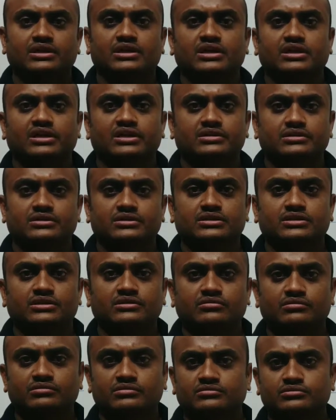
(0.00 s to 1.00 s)

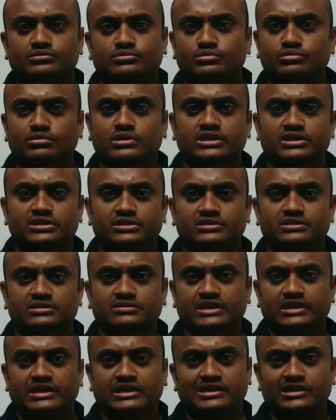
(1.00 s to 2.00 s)
or two
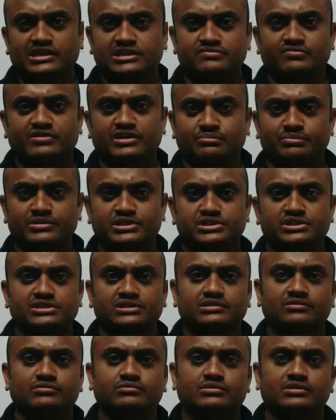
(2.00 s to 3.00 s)
or at least one
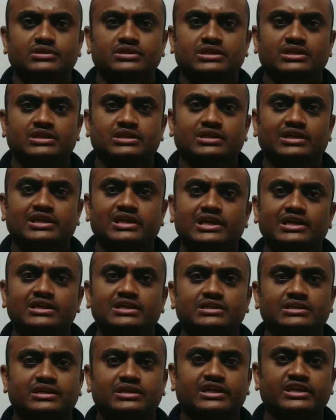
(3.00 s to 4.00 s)
person,
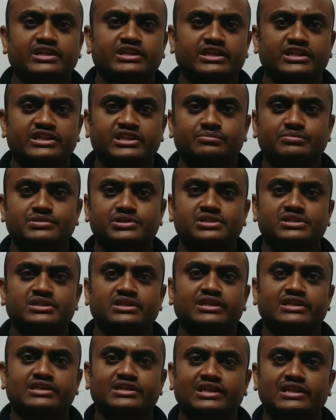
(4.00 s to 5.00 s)
killed another
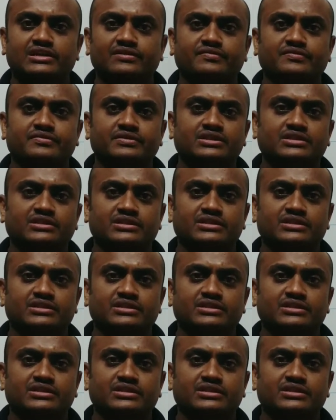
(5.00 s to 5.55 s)
person and he left